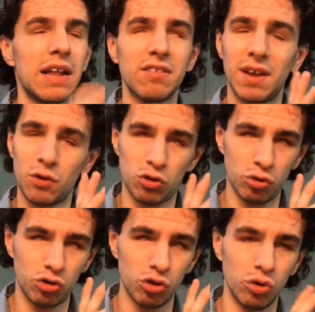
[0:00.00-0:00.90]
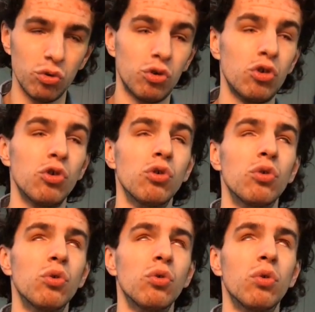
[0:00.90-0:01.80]
it's never too soon
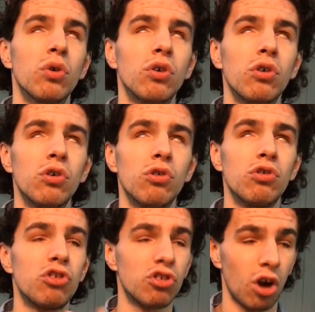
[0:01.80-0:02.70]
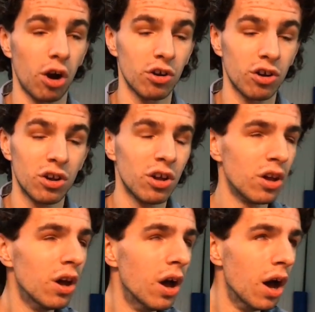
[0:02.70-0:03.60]
to start.
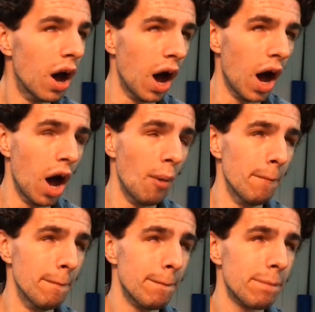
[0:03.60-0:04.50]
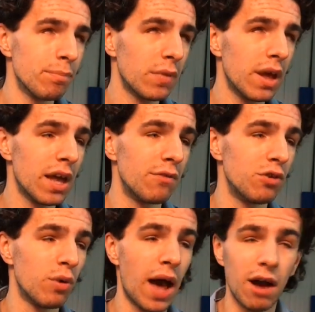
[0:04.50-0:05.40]
Um,
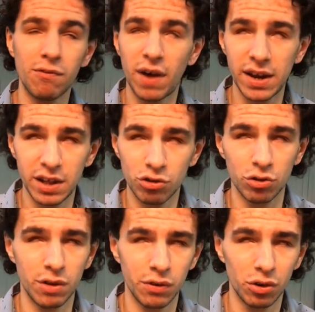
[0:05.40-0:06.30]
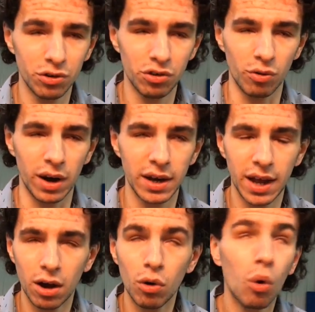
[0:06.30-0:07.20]
if you have financial difficulties right
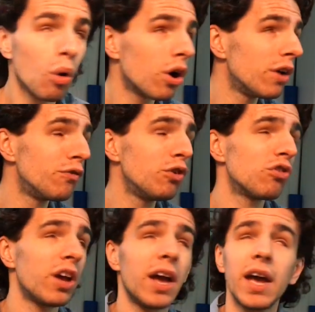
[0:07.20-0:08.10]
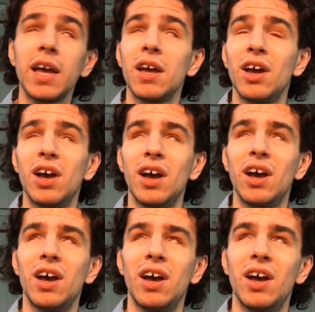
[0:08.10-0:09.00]
now, or if you say, hey,
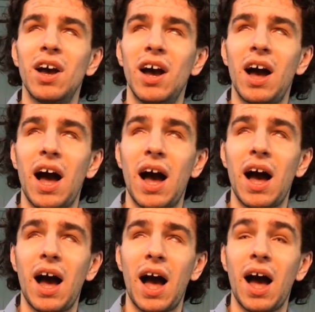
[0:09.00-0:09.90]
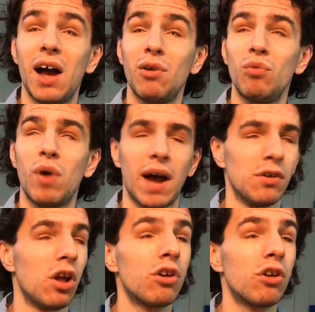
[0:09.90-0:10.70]
I have a